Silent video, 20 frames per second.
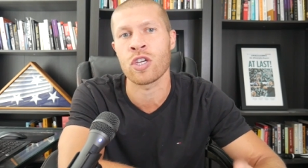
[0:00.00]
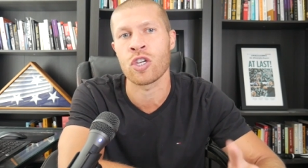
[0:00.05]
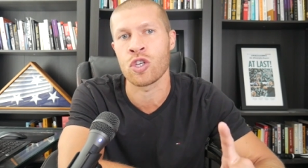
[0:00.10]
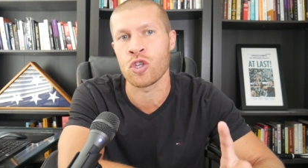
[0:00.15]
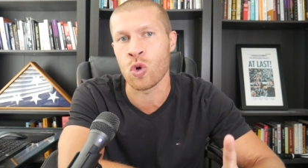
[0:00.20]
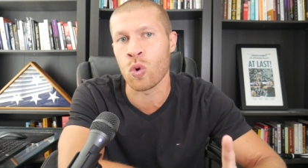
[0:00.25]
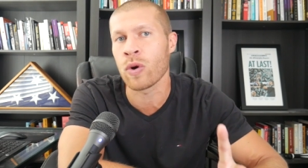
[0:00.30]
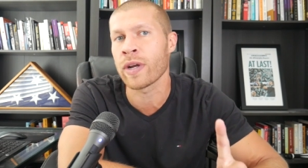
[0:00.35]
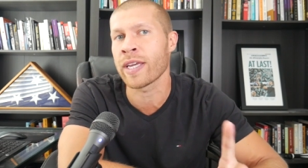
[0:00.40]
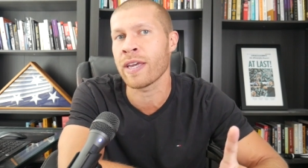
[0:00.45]

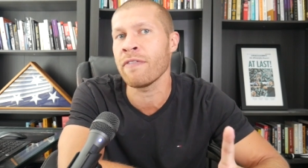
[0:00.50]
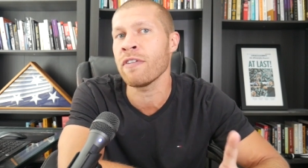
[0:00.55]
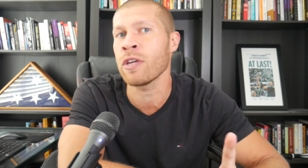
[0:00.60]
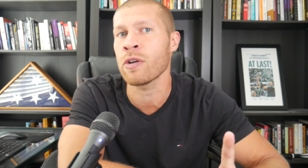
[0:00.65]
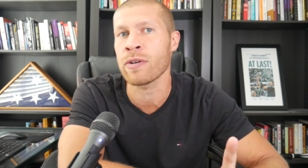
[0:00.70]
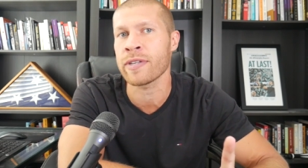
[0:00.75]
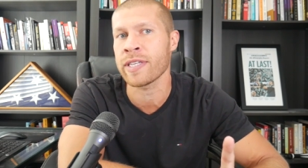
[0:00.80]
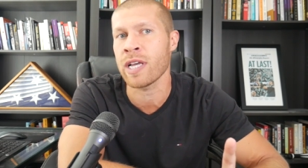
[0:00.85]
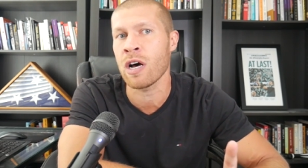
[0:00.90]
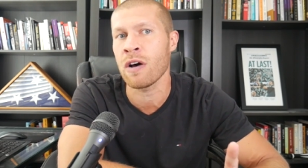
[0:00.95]
you're giving
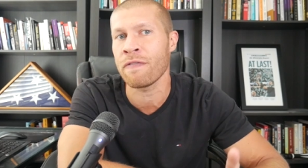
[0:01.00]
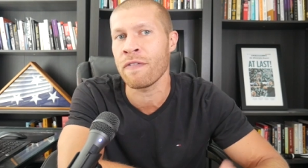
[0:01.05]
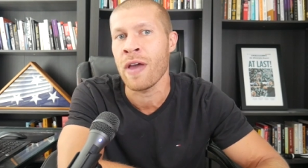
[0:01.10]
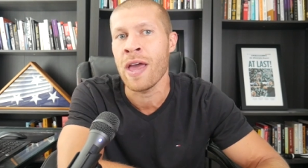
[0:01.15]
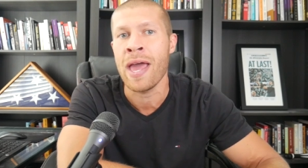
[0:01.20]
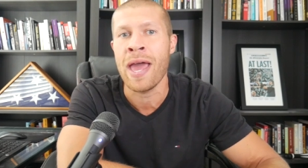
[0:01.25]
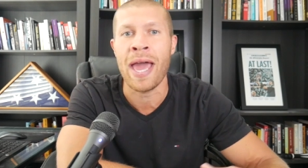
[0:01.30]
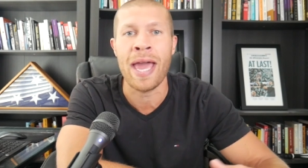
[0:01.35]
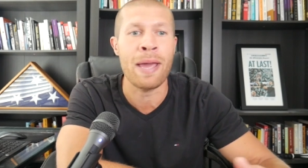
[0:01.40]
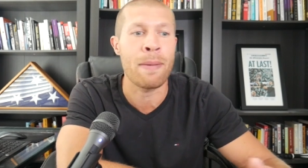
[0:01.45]
yourself
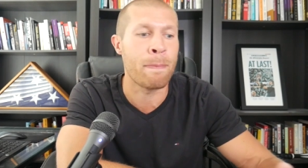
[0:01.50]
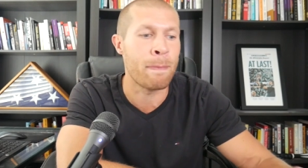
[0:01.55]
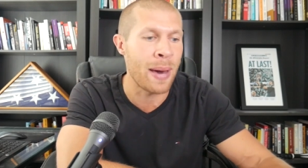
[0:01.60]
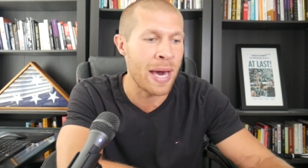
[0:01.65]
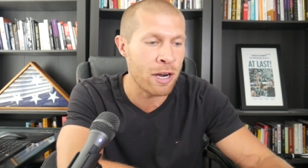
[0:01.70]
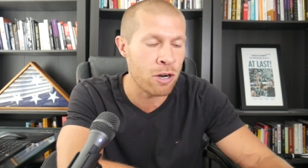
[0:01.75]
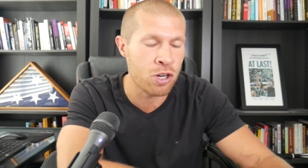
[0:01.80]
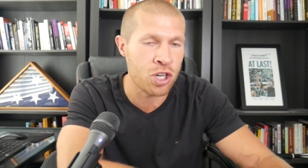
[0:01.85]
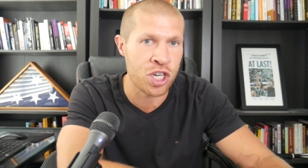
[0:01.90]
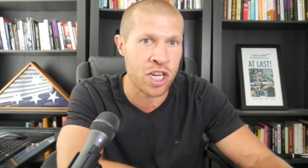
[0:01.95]
a
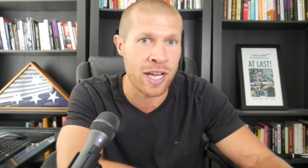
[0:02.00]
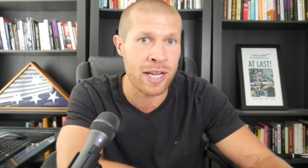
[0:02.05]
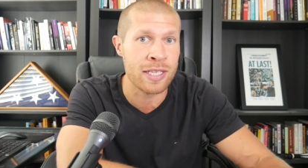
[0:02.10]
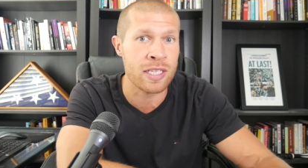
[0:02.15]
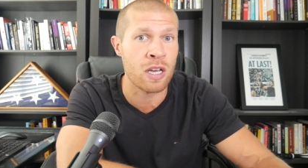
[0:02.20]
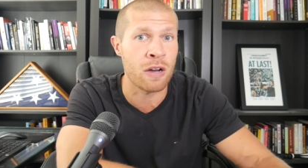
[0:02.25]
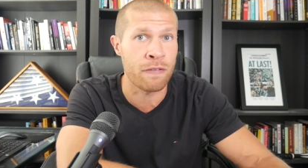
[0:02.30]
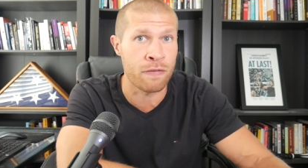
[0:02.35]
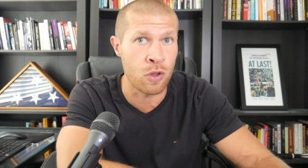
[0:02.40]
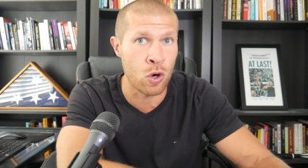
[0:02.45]
better chance
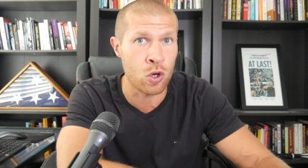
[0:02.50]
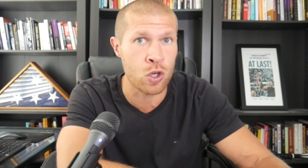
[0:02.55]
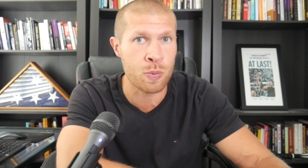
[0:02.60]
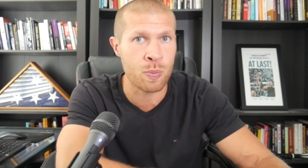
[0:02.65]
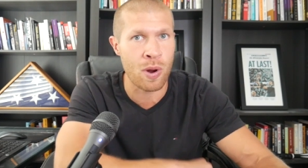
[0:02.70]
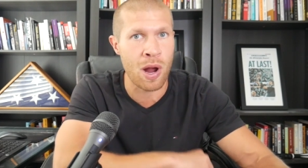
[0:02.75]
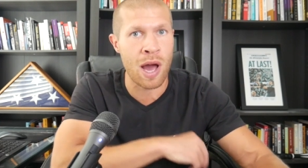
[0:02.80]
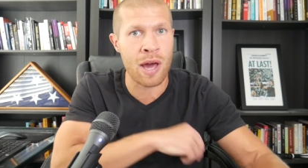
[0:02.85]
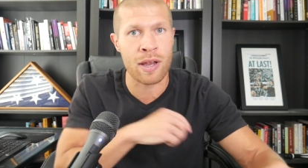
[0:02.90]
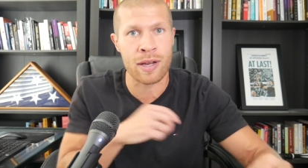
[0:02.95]
of those
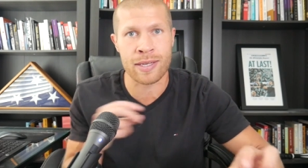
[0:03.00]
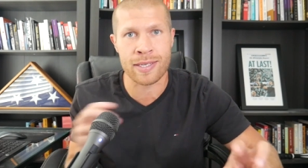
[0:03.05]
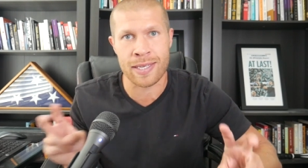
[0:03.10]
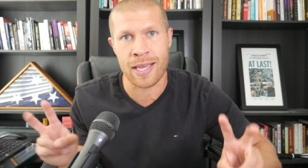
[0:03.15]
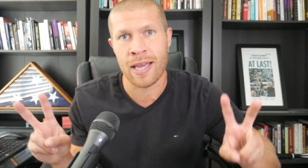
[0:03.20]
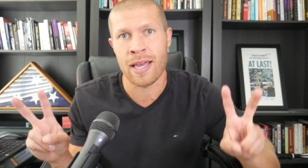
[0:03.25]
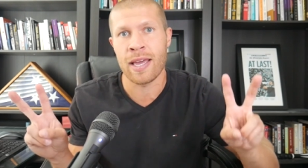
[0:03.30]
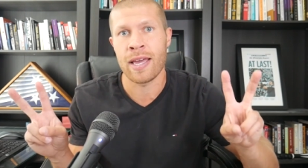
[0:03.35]
products